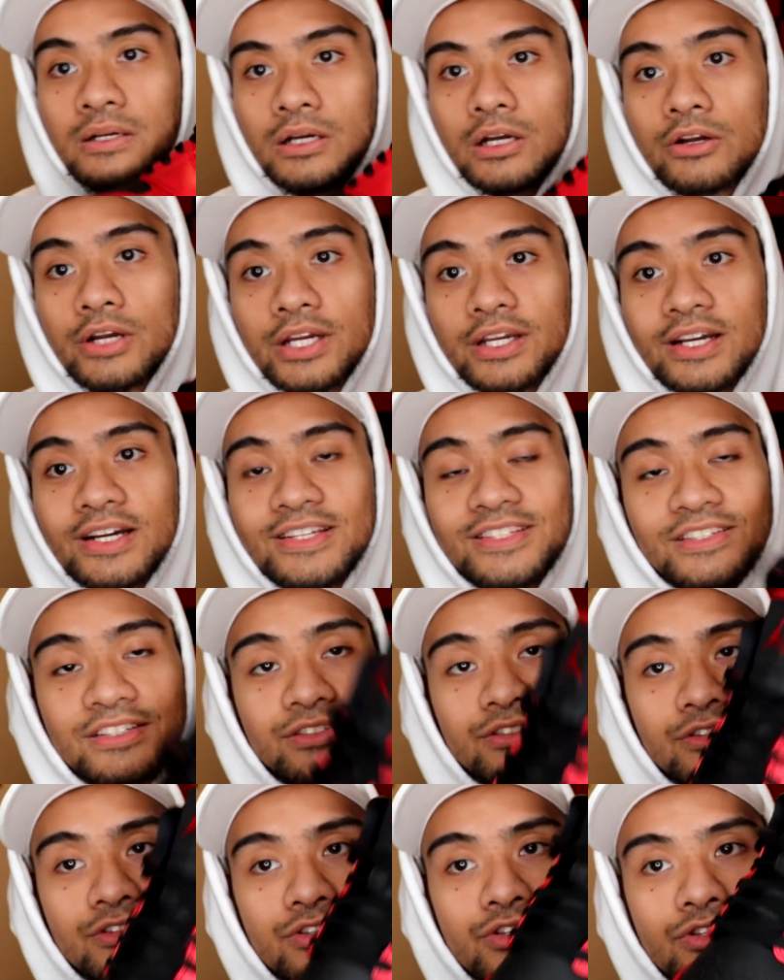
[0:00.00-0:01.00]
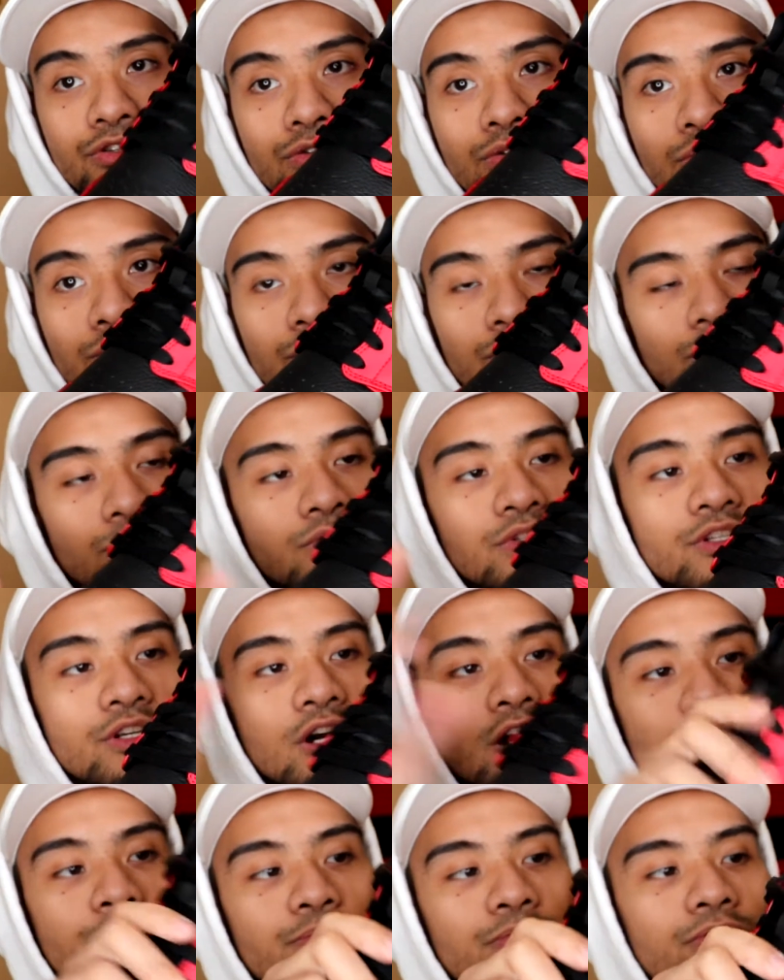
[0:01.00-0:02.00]
All right guys, into the shoe. So the
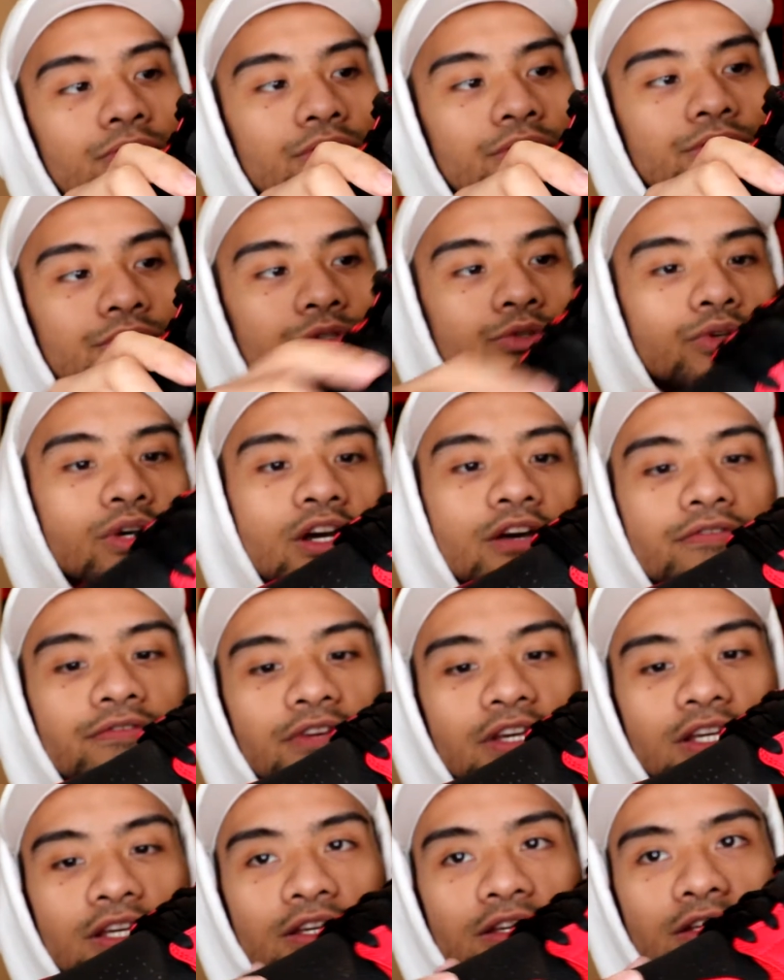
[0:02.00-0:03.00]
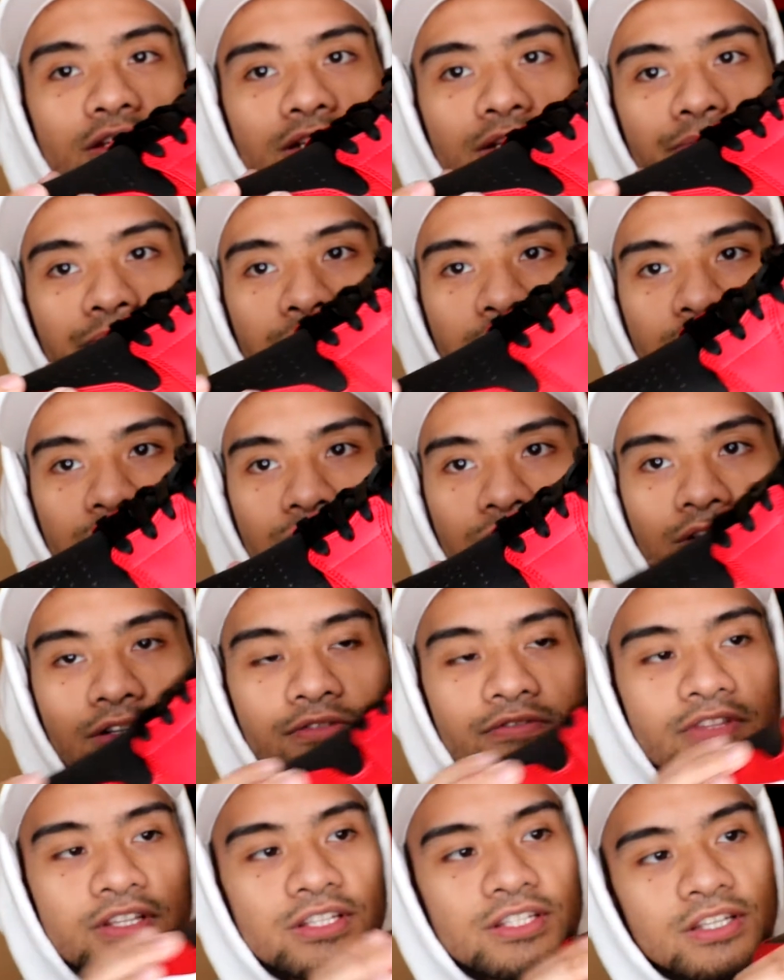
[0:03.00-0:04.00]
upper, you have a uh, mix
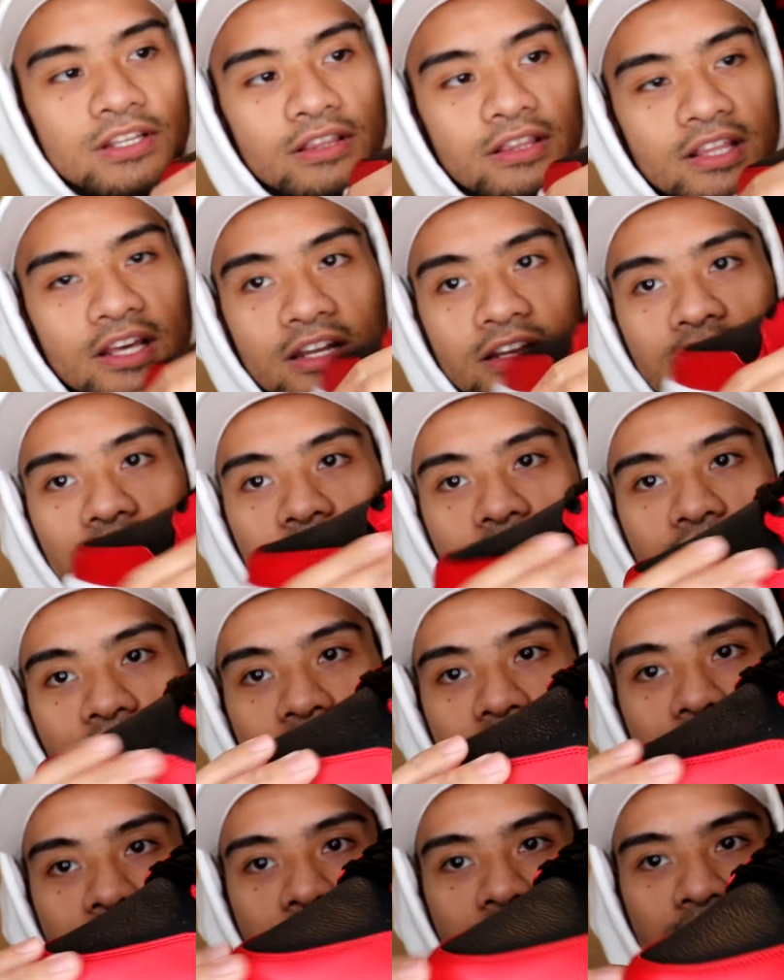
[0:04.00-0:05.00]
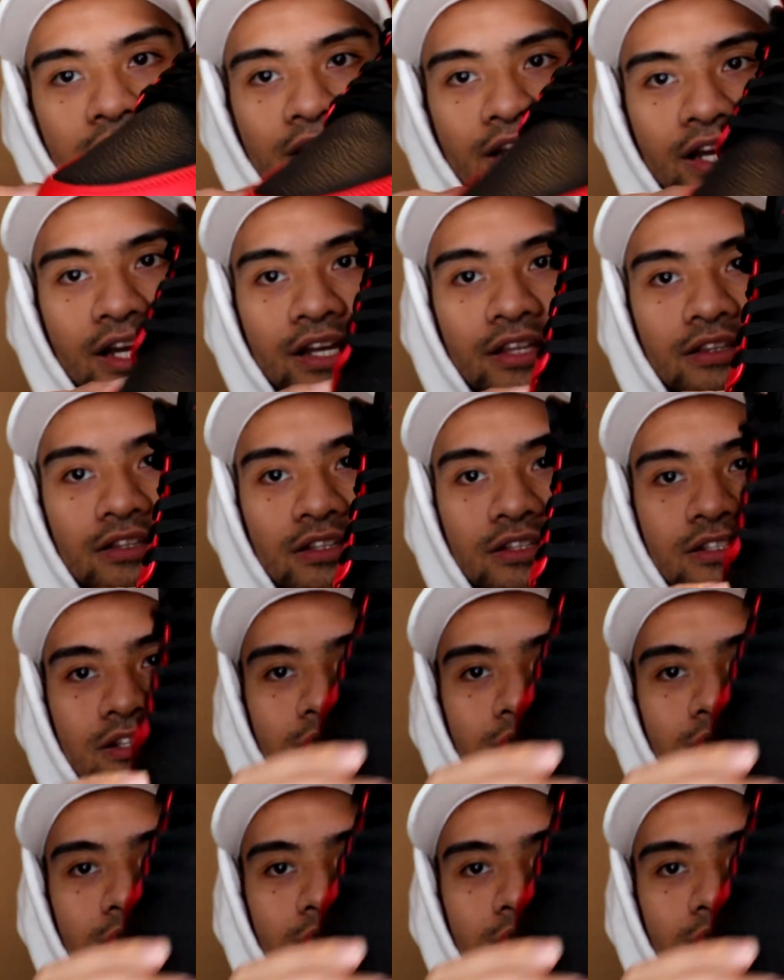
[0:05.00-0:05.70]
of the synthetic leather and the